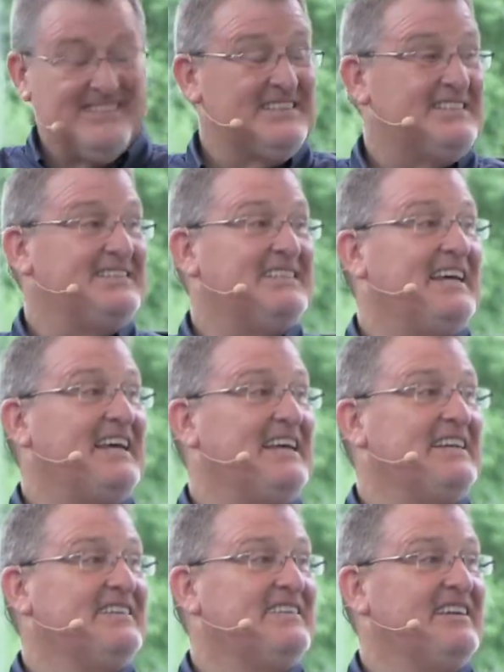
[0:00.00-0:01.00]
this is it,
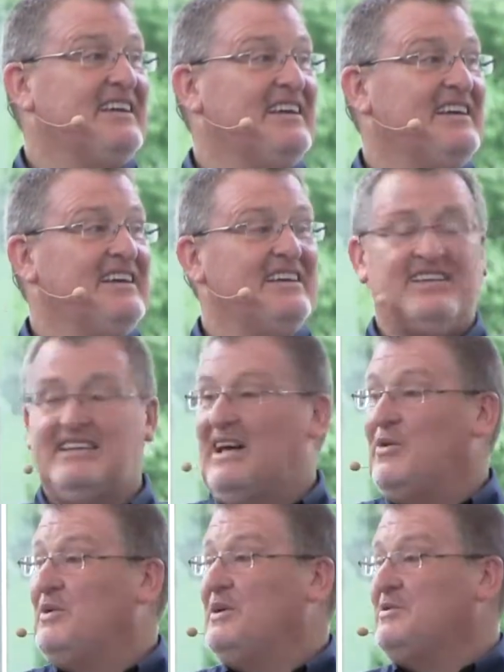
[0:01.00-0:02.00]

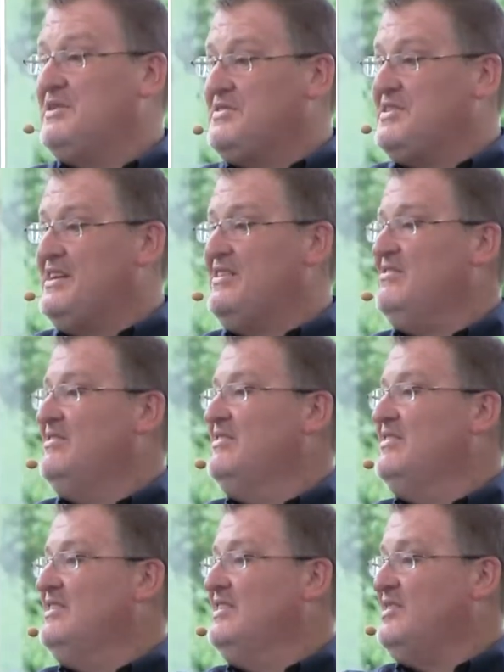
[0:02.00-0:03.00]
that we receive
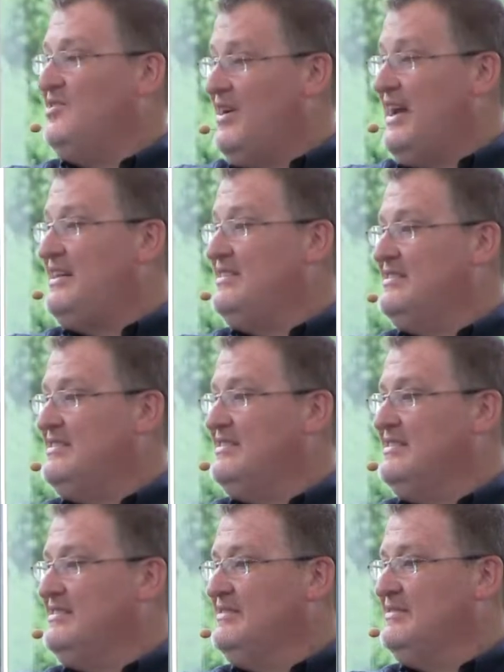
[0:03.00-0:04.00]
grace.